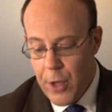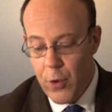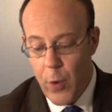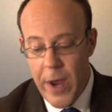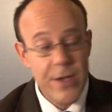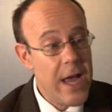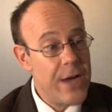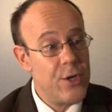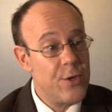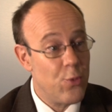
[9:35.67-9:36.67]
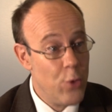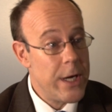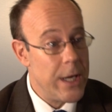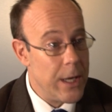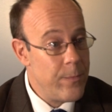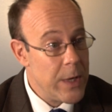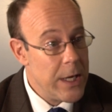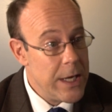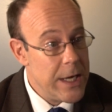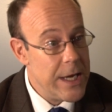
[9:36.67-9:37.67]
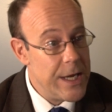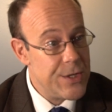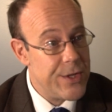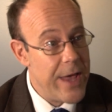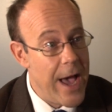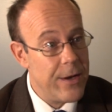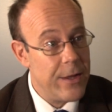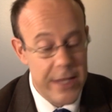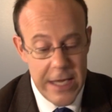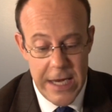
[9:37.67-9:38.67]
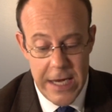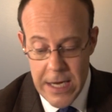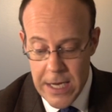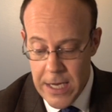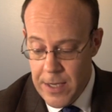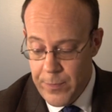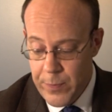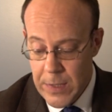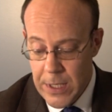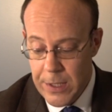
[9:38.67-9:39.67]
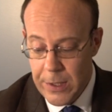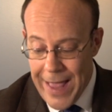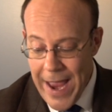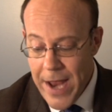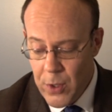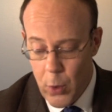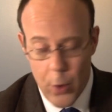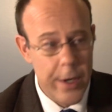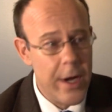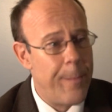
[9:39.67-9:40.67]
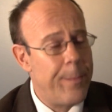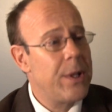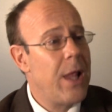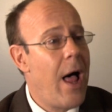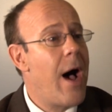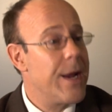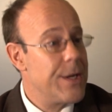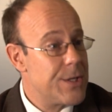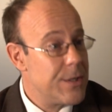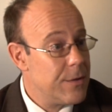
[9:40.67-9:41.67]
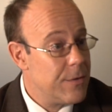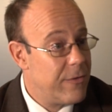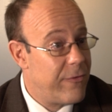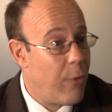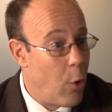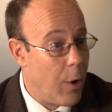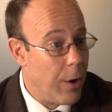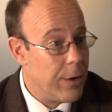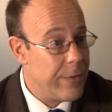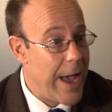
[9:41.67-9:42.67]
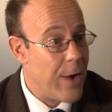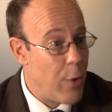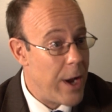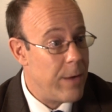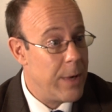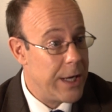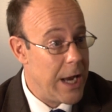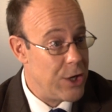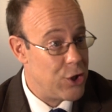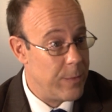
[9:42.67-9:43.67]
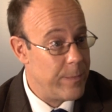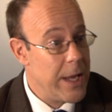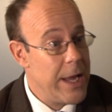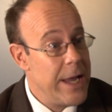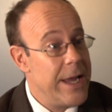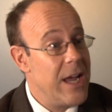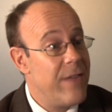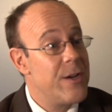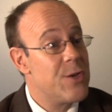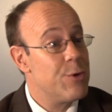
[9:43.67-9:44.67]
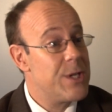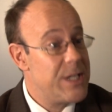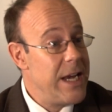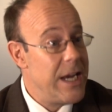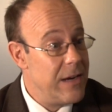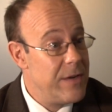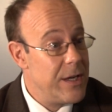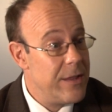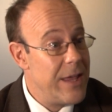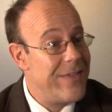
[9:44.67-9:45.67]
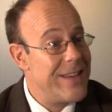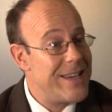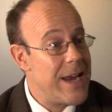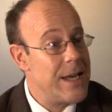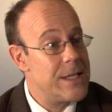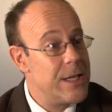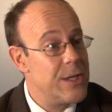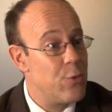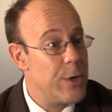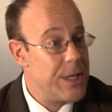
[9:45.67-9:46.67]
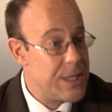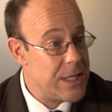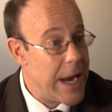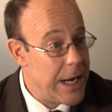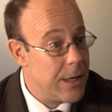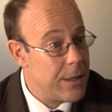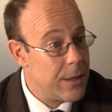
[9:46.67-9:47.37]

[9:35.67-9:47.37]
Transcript: The way the statute's written is that the landlord applies for that rent mitigation. If it's received, then the tenancy is reinstated.